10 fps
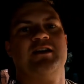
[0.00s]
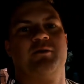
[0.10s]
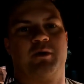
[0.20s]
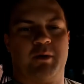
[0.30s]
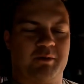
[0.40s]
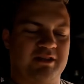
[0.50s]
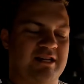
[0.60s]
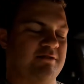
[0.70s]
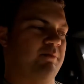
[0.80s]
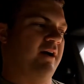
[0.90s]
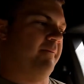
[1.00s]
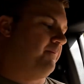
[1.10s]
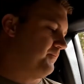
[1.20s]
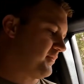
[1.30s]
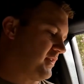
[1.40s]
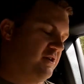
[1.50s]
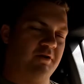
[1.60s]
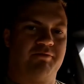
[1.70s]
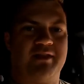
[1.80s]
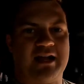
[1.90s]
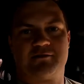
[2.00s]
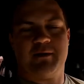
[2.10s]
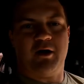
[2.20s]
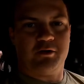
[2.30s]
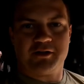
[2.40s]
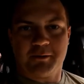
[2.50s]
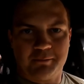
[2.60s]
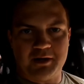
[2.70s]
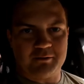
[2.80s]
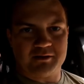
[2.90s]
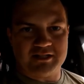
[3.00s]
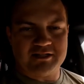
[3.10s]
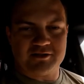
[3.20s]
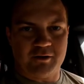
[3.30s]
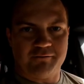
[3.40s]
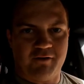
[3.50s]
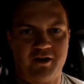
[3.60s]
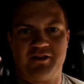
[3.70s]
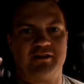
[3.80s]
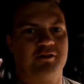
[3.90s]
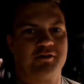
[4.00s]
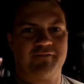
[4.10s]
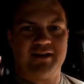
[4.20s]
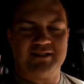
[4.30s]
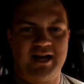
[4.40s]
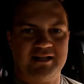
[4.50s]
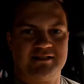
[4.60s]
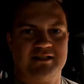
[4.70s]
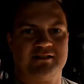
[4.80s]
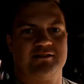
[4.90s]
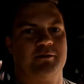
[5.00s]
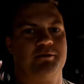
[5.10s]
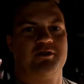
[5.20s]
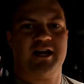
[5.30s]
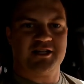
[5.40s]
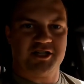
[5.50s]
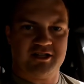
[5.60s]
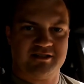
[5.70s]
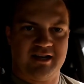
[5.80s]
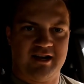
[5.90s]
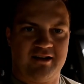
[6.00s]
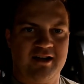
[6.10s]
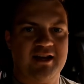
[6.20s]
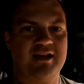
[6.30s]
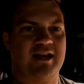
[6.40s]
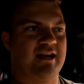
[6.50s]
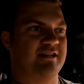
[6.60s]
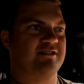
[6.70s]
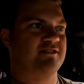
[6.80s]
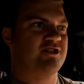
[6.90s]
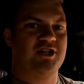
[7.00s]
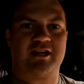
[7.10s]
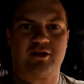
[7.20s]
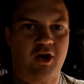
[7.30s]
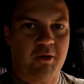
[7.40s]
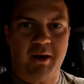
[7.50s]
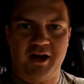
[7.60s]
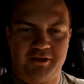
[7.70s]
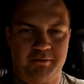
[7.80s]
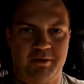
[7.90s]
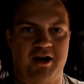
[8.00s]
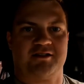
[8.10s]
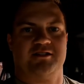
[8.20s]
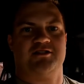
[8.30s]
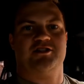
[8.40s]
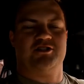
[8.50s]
We went with these, but you know, that's my only complaint with these so far. They look fantastic, the protection is there, and it's checked all my other boxes.